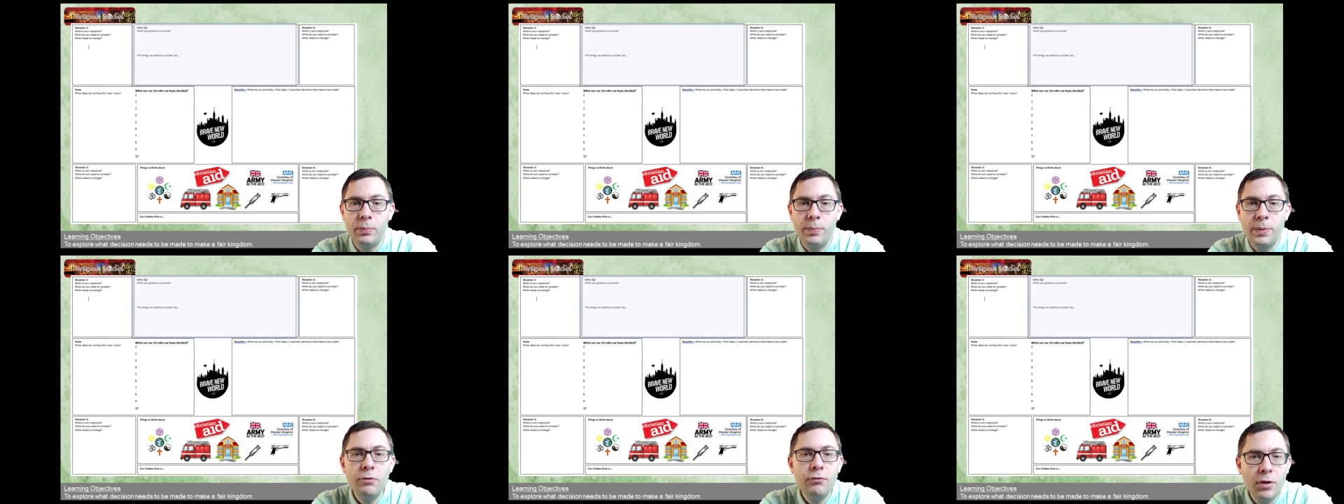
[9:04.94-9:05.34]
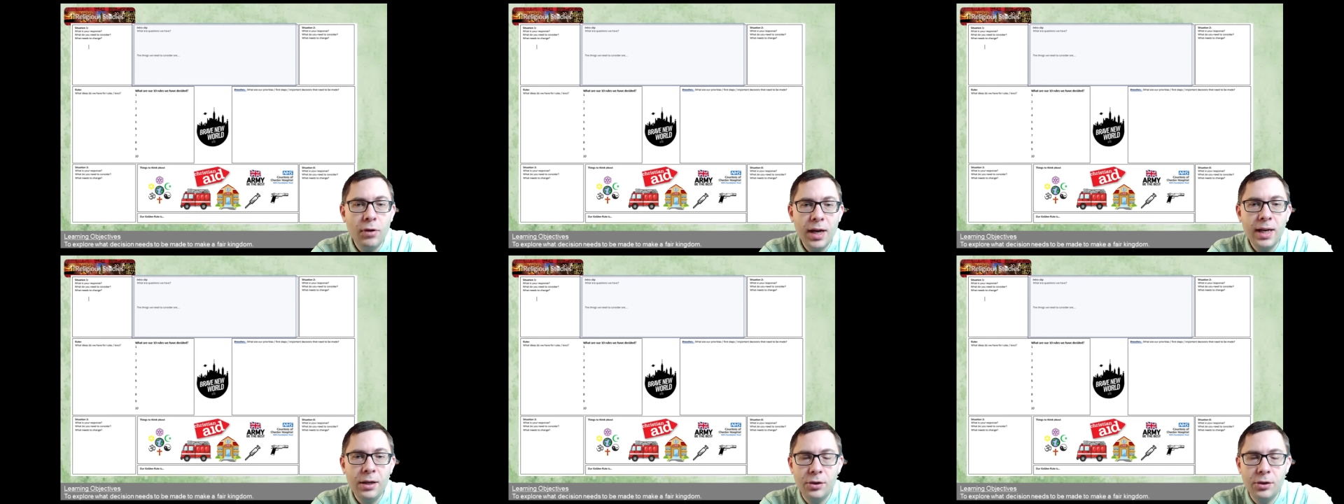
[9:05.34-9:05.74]

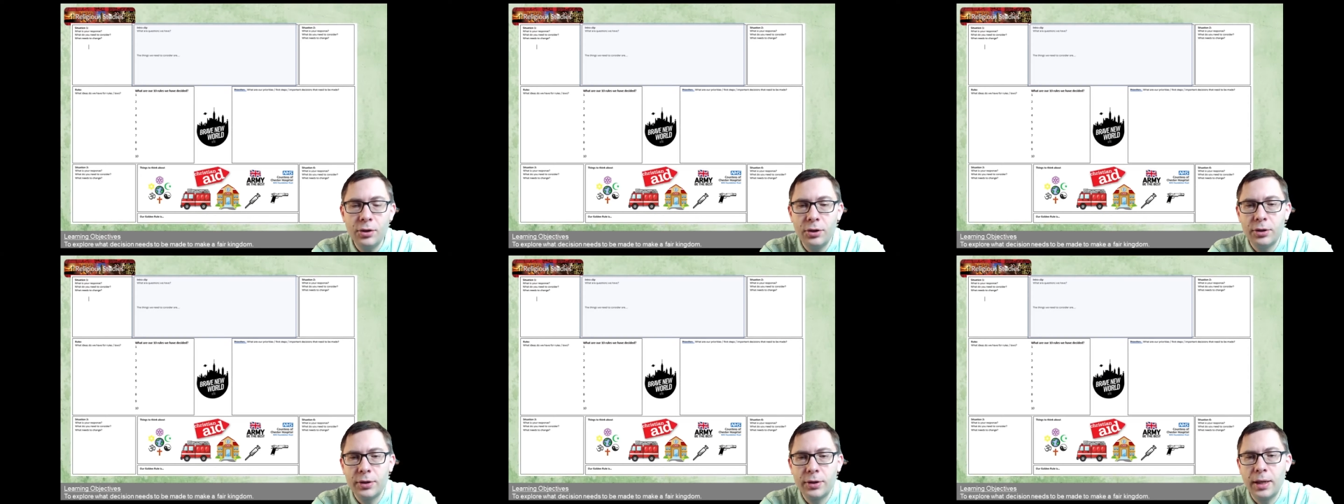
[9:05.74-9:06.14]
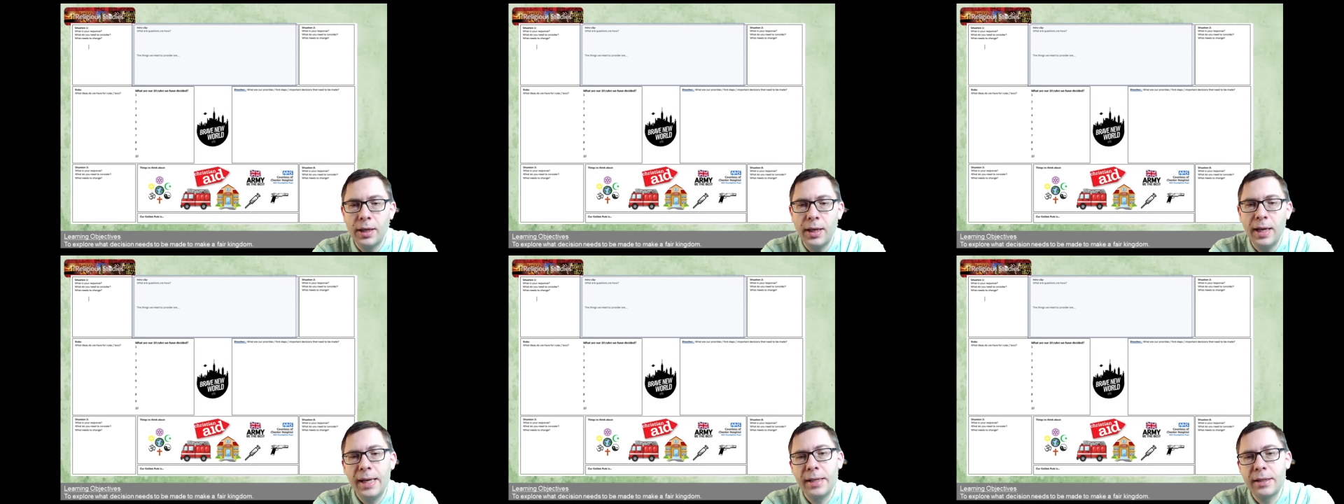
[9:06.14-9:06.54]
really good
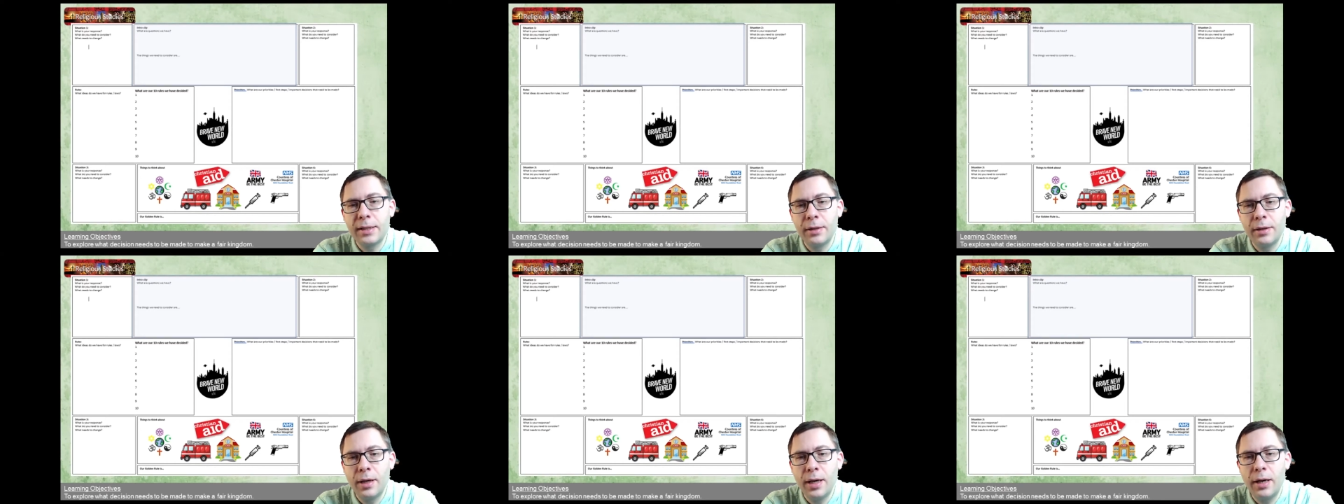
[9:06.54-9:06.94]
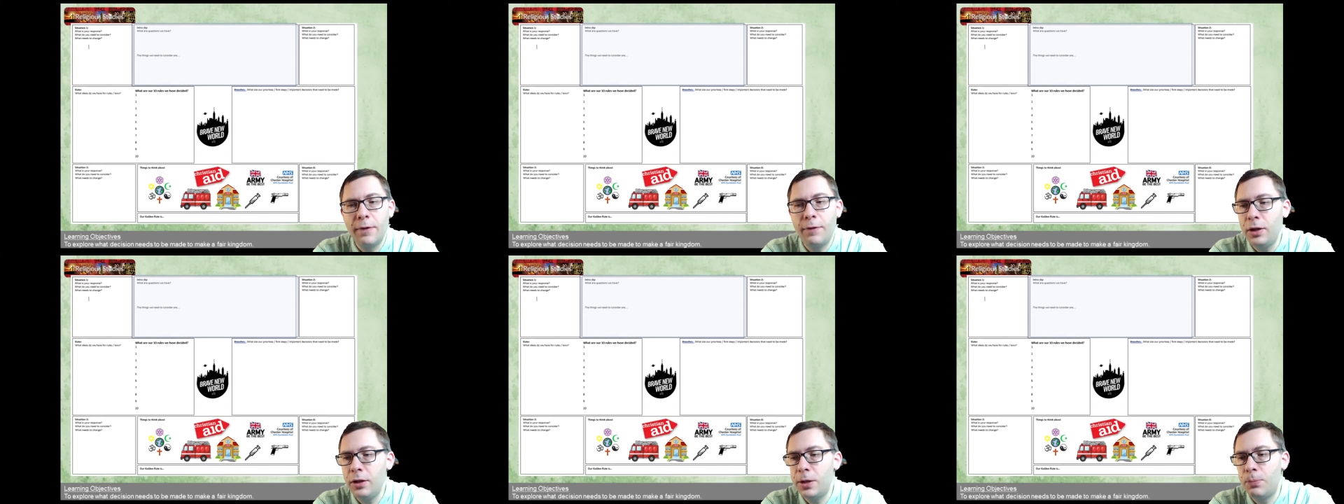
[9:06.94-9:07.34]
is for
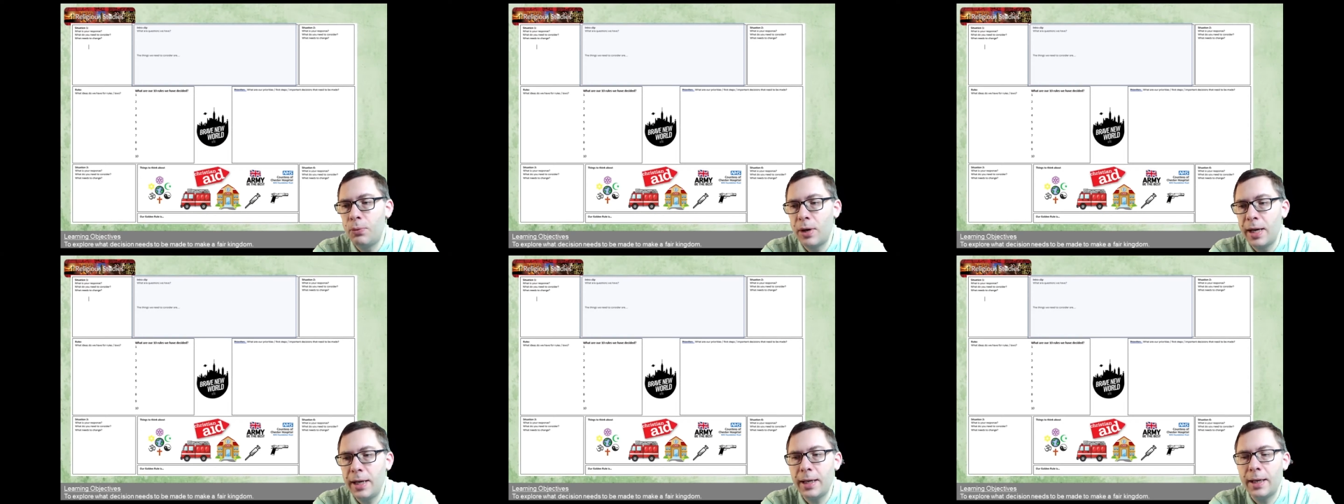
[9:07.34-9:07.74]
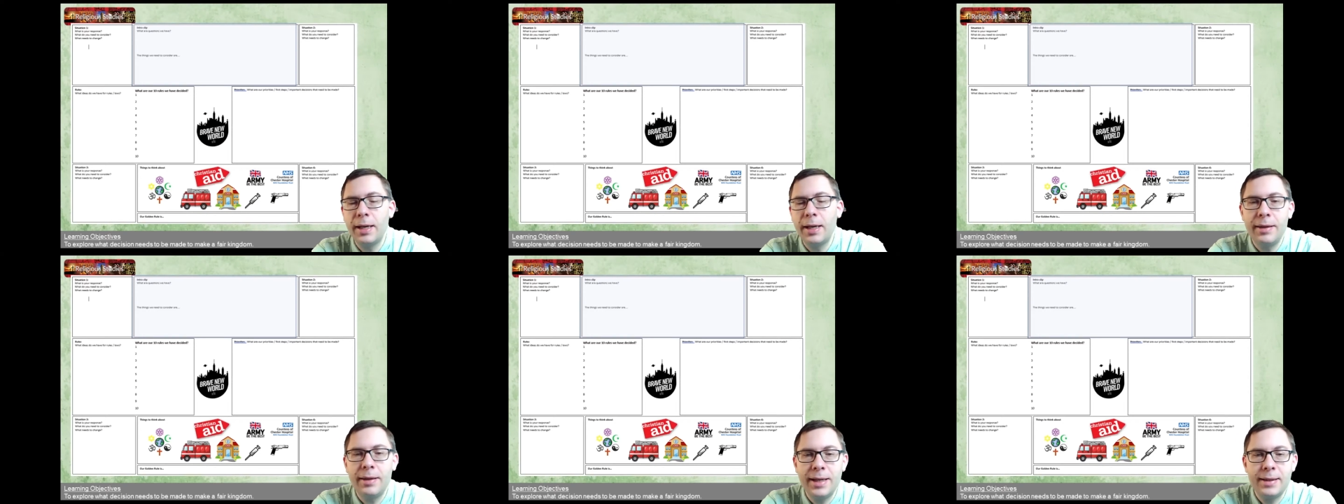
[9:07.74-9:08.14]
you to break
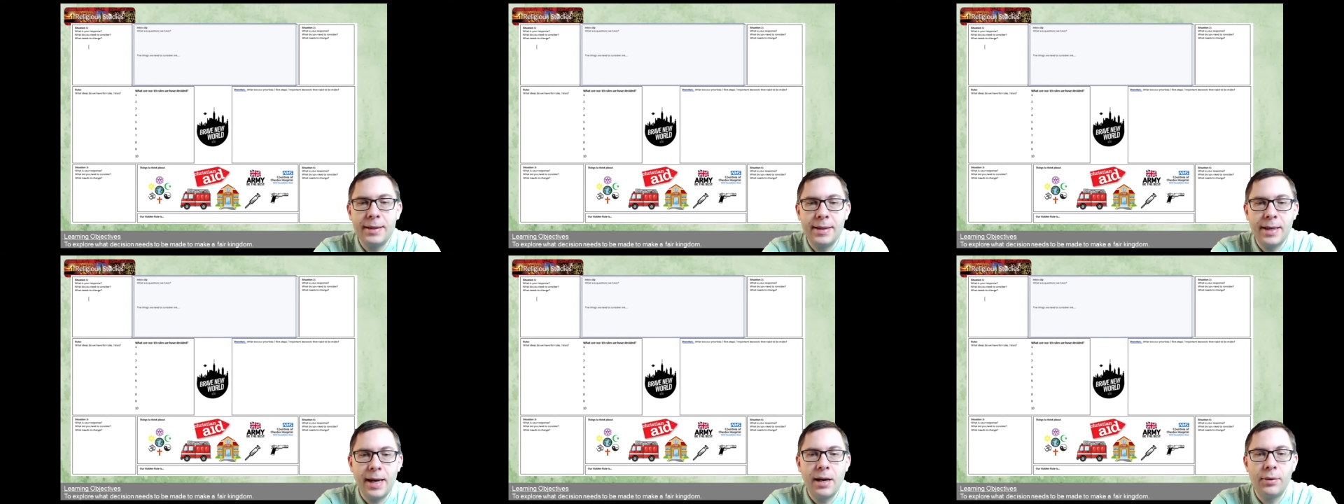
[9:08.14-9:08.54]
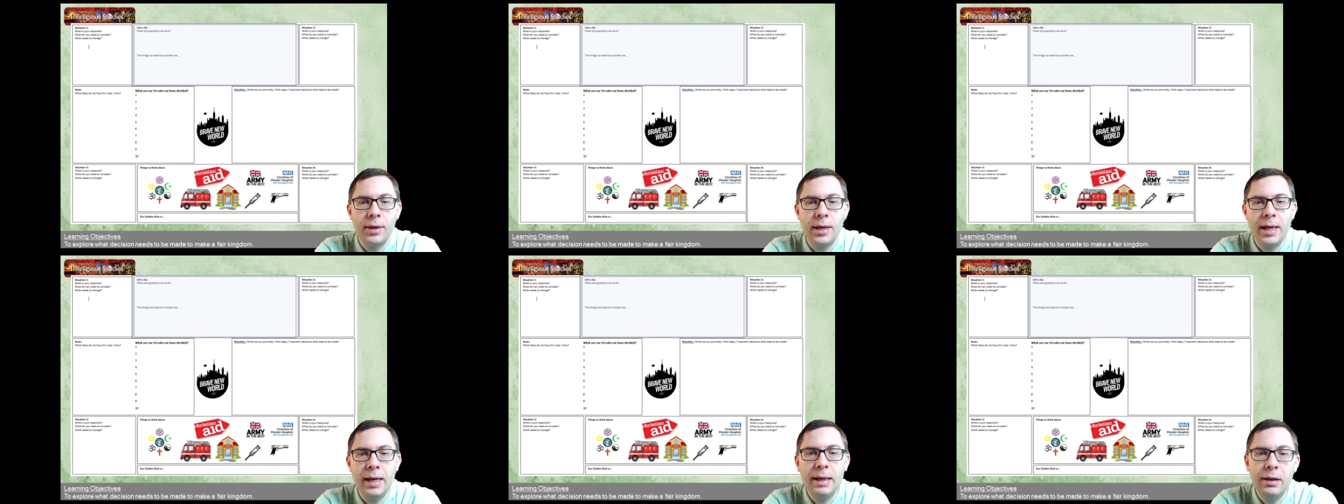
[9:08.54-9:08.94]
this down
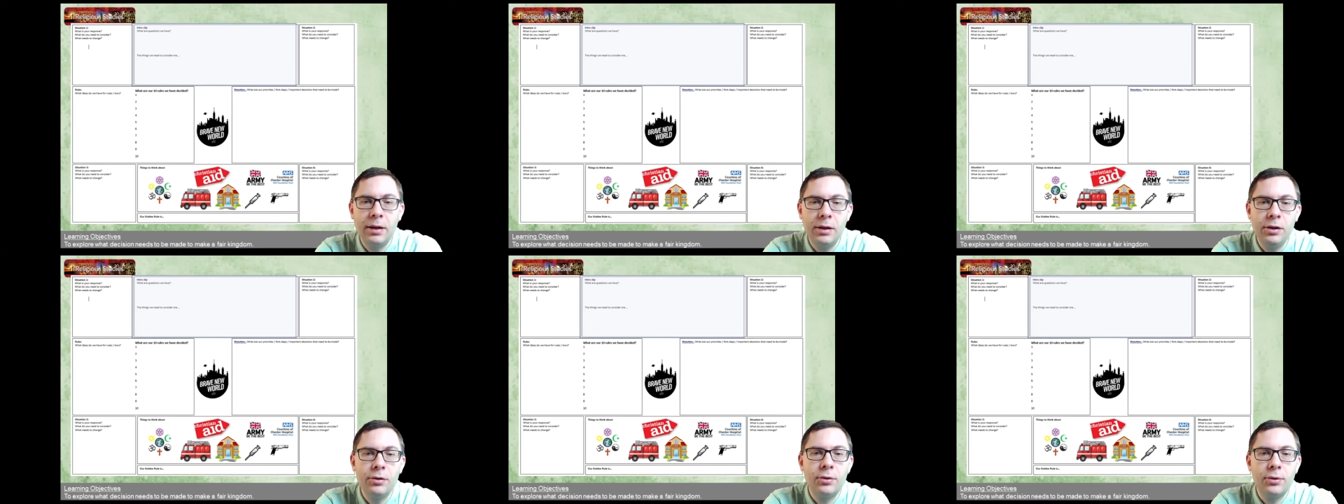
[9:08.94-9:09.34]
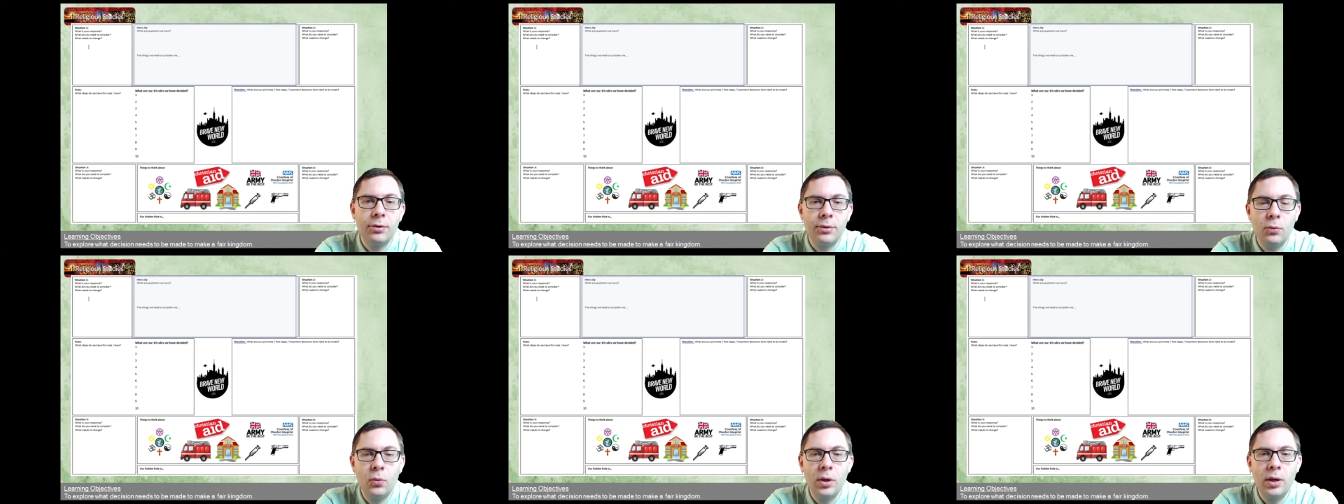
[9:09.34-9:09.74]
in your
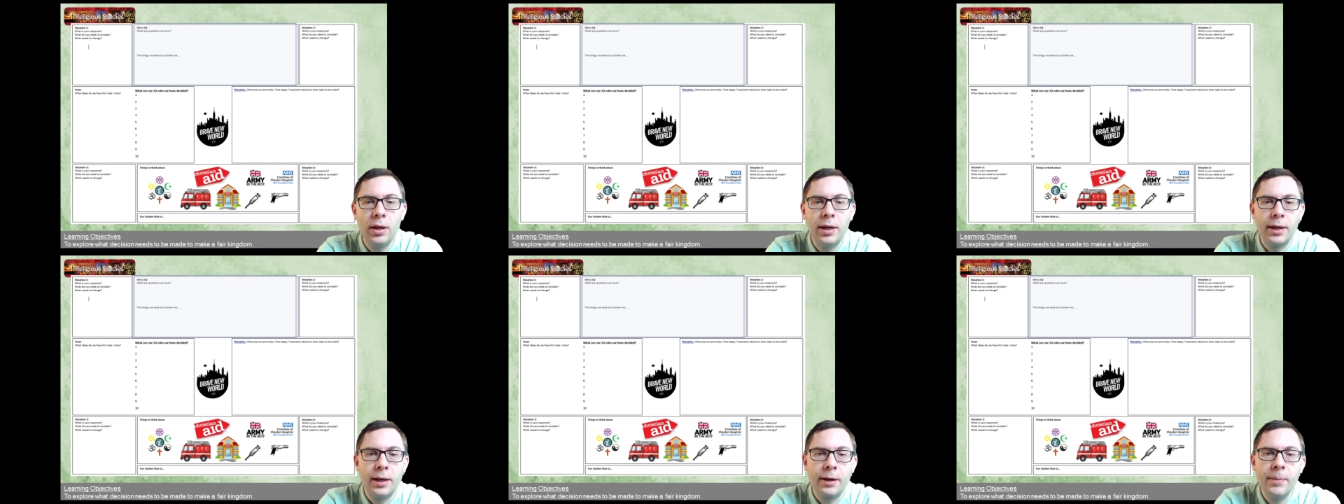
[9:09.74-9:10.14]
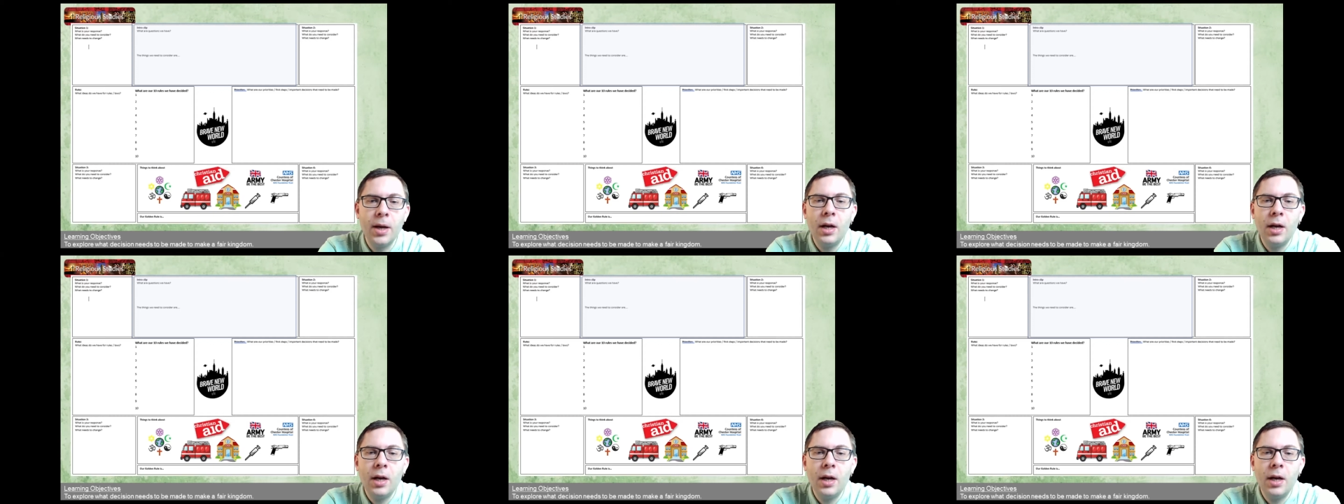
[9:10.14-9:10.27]
work.